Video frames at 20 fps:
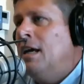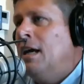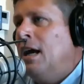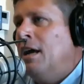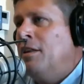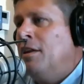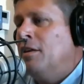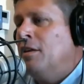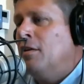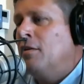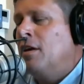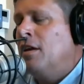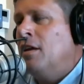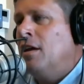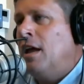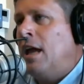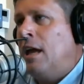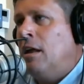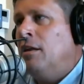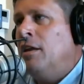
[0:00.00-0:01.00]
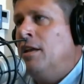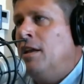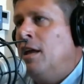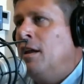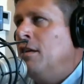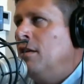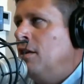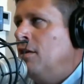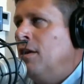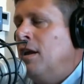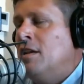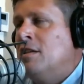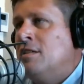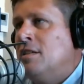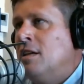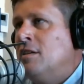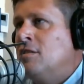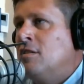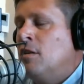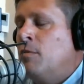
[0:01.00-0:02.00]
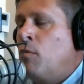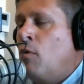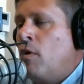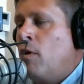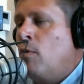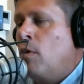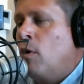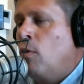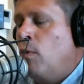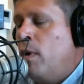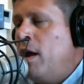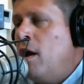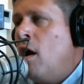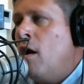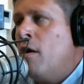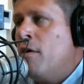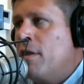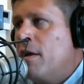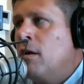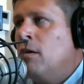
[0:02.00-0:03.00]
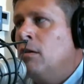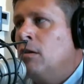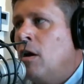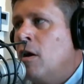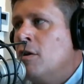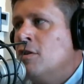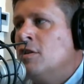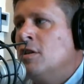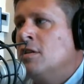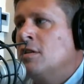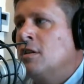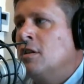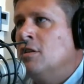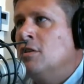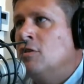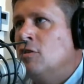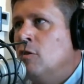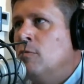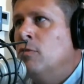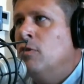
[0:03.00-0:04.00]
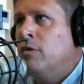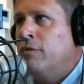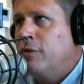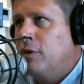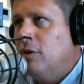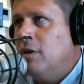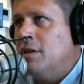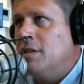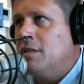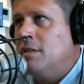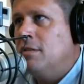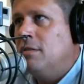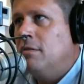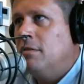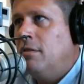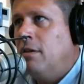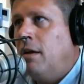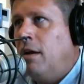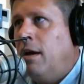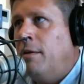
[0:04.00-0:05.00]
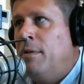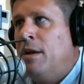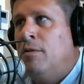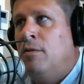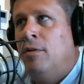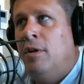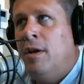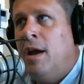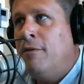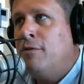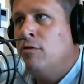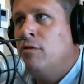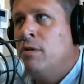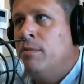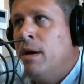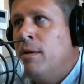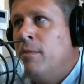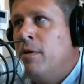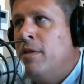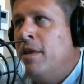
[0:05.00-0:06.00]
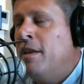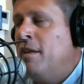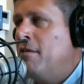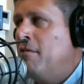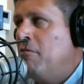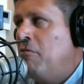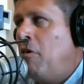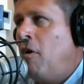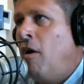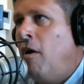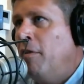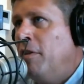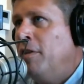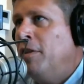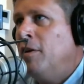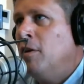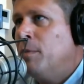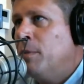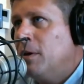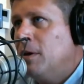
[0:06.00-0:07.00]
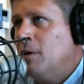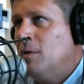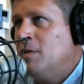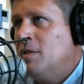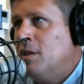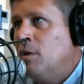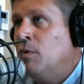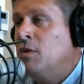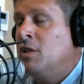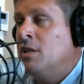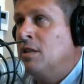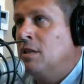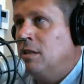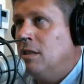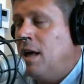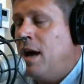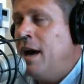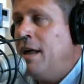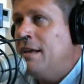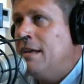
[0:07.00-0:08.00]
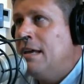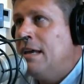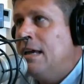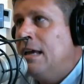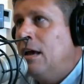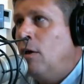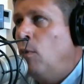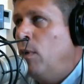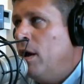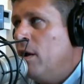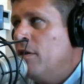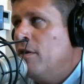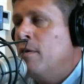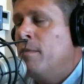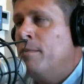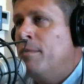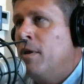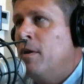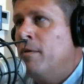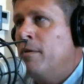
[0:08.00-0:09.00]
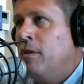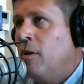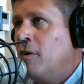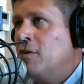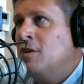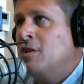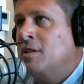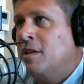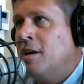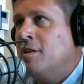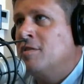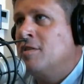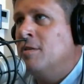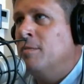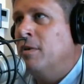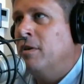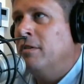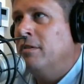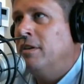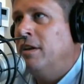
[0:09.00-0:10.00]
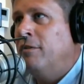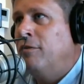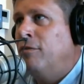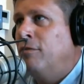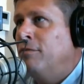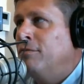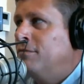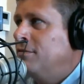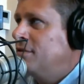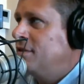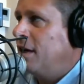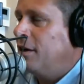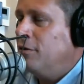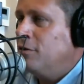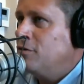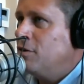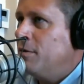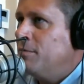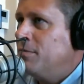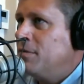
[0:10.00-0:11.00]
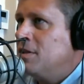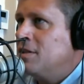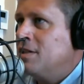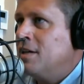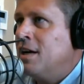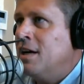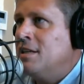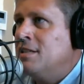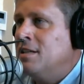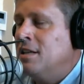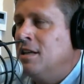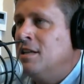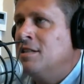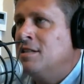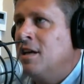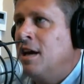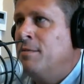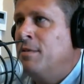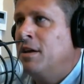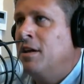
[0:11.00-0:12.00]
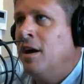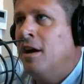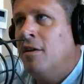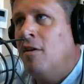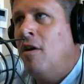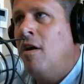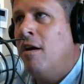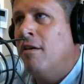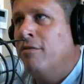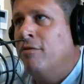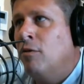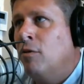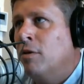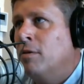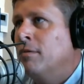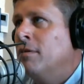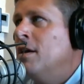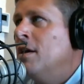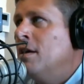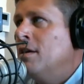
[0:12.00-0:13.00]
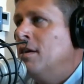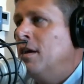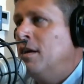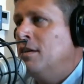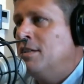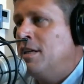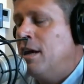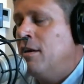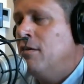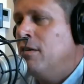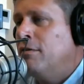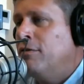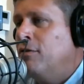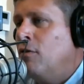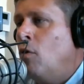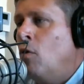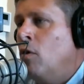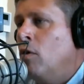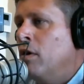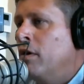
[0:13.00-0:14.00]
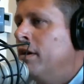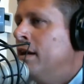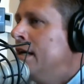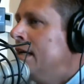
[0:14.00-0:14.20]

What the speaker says: I think they're going to alienate the United States to the point where we are their largest consumer of goods. I mean, you have to remember that all that they're producing, which is a lot, we are their largest customer. If Donald Trump decides that it's time to cut off or tariff or